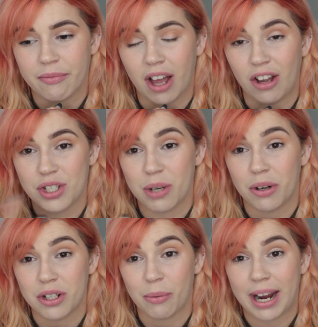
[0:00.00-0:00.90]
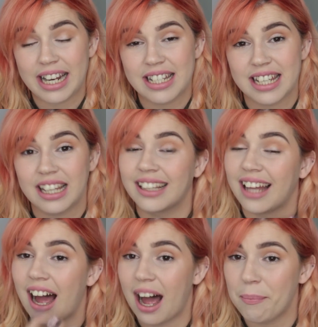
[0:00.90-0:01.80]
I also wanted to wait to see like the
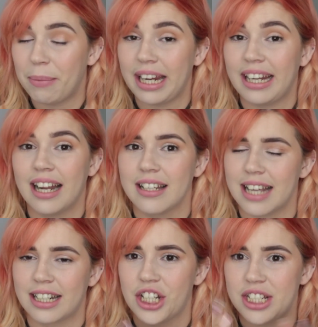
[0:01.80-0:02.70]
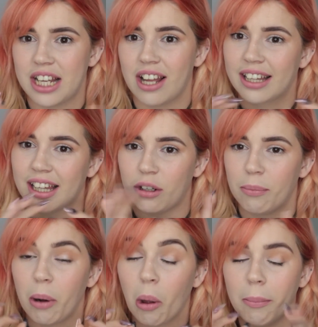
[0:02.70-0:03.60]
heartbeat and actually see like the little
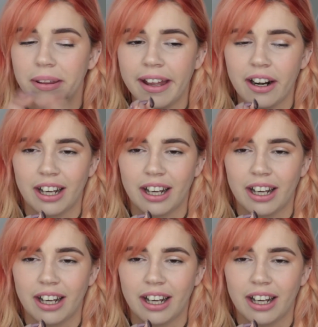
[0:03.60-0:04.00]
blob in that.